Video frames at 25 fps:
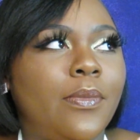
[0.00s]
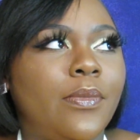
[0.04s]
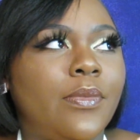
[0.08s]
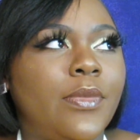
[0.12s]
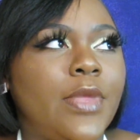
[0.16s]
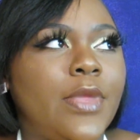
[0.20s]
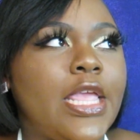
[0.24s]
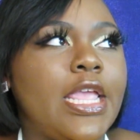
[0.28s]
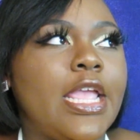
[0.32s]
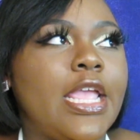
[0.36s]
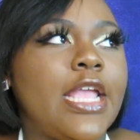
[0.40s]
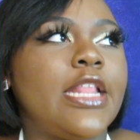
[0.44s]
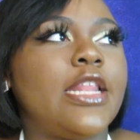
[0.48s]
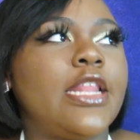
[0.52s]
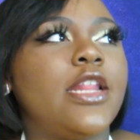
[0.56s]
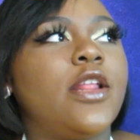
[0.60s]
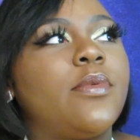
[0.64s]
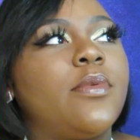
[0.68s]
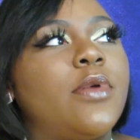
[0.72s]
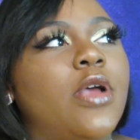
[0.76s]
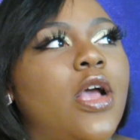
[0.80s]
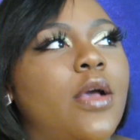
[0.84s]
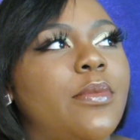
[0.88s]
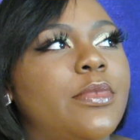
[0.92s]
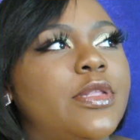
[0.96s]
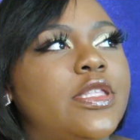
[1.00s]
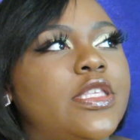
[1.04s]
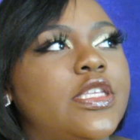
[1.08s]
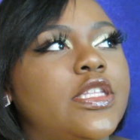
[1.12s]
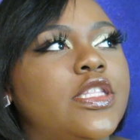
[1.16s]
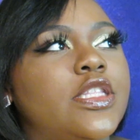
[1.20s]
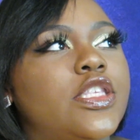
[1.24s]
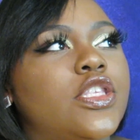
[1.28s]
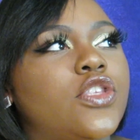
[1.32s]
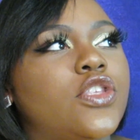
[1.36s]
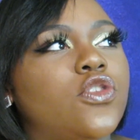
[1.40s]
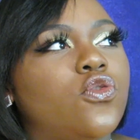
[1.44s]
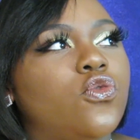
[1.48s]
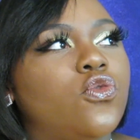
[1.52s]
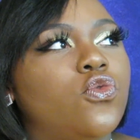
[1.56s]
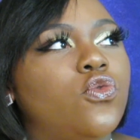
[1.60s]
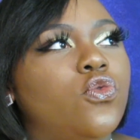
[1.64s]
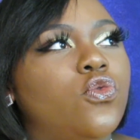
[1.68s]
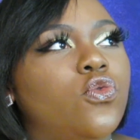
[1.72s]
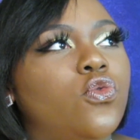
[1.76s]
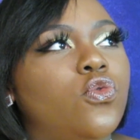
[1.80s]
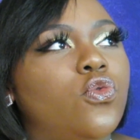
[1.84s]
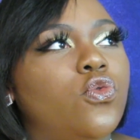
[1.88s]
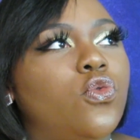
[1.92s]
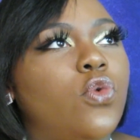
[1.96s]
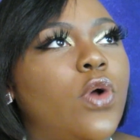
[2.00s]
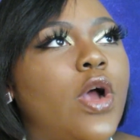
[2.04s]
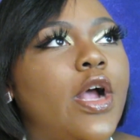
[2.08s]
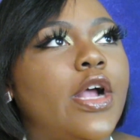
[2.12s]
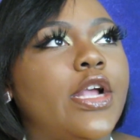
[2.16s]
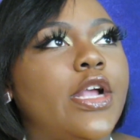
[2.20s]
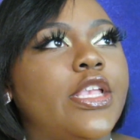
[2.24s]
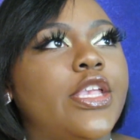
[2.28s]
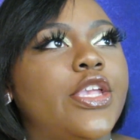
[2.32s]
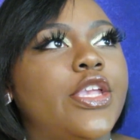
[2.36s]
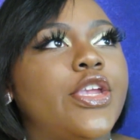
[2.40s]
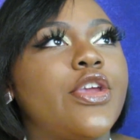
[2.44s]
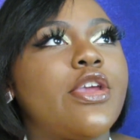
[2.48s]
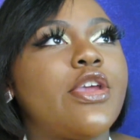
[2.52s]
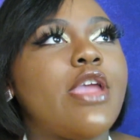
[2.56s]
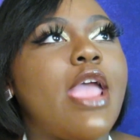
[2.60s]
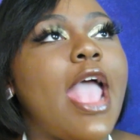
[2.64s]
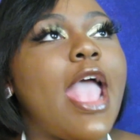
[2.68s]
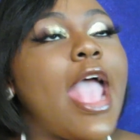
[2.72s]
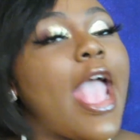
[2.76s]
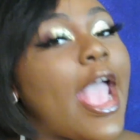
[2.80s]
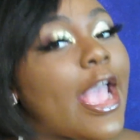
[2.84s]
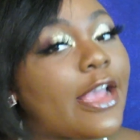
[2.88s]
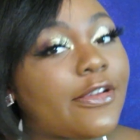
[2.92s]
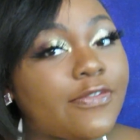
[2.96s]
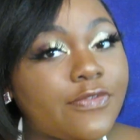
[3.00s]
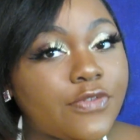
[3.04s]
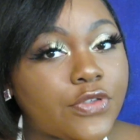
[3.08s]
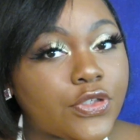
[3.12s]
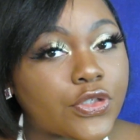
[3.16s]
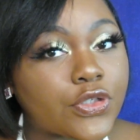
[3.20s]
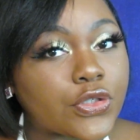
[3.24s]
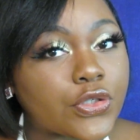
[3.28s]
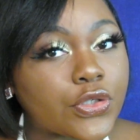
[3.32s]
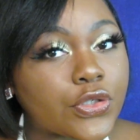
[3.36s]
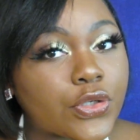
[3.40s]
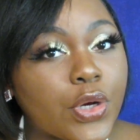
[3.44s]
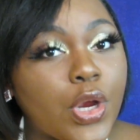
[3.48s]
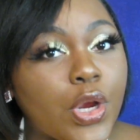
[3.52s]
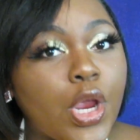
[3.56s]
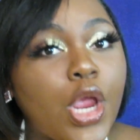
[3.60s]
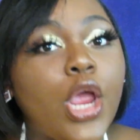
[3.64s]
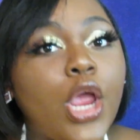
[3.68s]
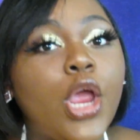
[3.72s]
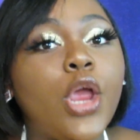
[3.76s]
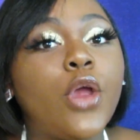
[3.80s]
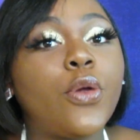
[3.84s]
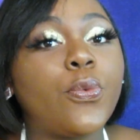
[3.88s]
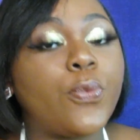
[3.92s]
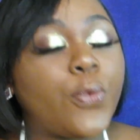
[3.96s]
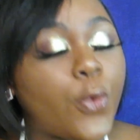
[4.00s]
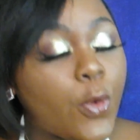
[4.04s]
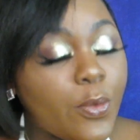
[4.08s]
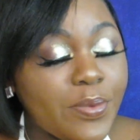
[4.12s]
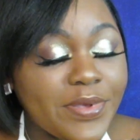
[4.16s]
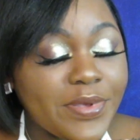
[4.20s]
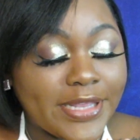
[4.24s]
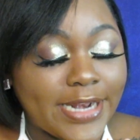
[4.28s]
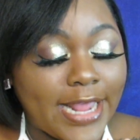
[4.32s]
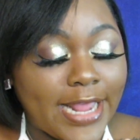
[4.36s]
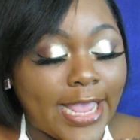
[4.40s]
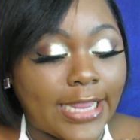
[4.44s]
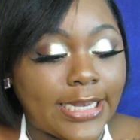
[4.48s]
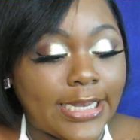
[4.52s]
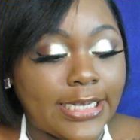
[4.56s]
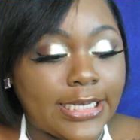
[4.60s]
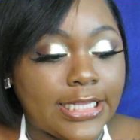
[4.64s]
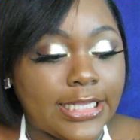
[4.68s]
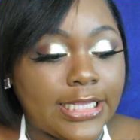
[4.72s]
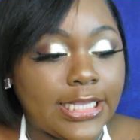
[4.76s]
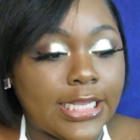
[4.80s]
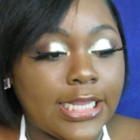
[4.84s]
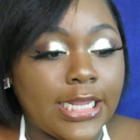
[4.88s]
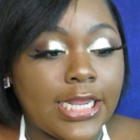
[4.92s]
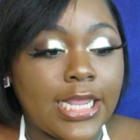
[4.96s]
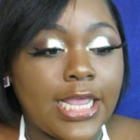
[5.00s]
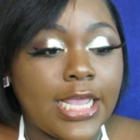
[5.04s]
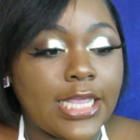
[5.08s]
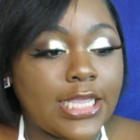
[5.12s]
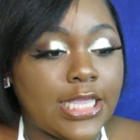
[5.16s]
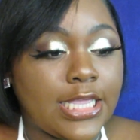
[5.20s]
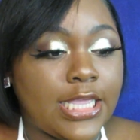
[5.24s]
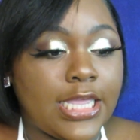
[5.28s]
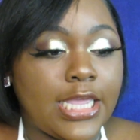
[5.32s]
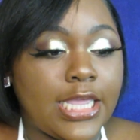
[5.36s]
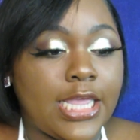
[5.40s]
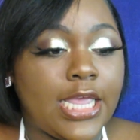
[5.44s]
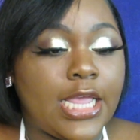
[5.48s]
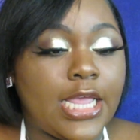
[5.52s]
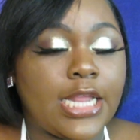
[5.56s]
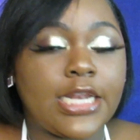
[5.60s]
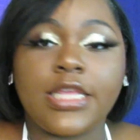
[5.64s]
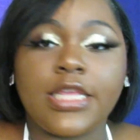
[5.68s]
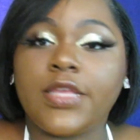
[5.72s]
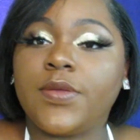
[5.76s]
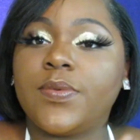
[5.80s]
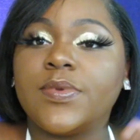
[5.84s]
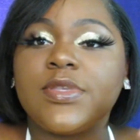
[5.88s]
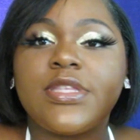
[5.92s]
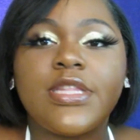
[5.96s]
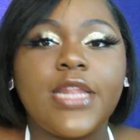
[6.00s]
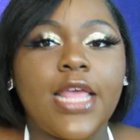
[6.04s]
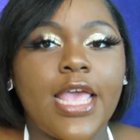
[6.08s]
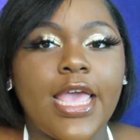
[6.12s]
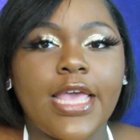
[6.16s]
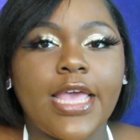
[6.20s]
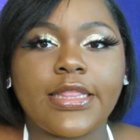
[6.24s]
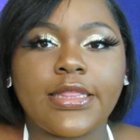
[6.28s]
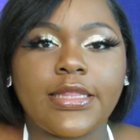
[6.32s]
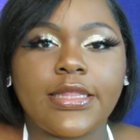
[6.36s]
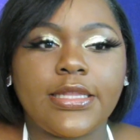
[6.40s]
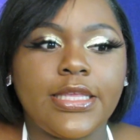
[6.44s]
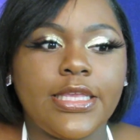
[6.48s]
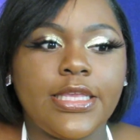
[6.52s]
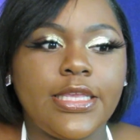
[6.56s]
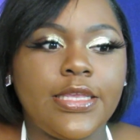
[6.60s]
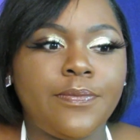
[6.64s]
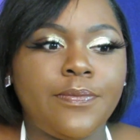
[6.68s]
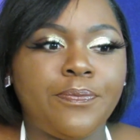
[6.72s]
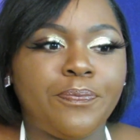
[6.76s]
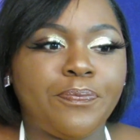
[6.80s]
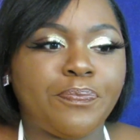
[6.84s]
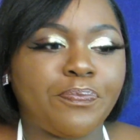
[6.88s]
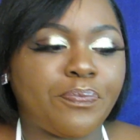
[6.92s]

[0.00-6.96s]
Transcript: He ended up coming to the school a year after Ruby and I did, and he was an athlete.